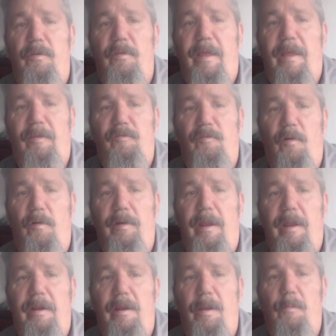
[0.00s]
to that start
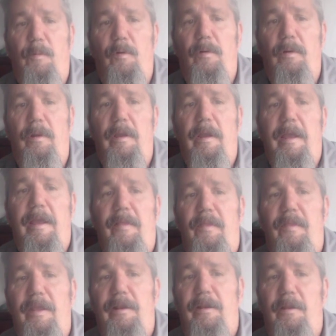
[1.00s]
date number,
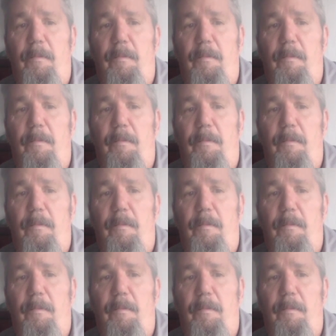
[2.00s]
then